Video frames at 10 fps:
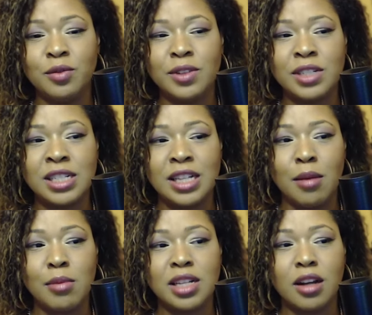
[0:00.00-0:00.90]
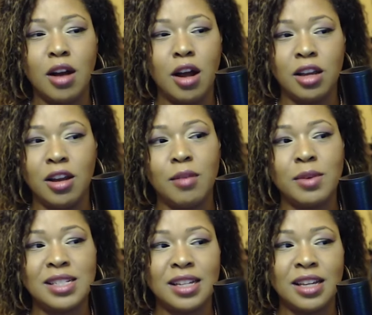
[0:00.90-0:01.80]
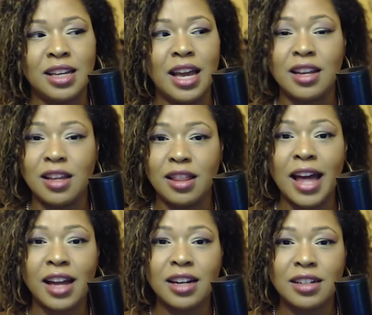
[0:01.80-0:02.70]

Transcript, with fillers: seems like Kageyama is getting that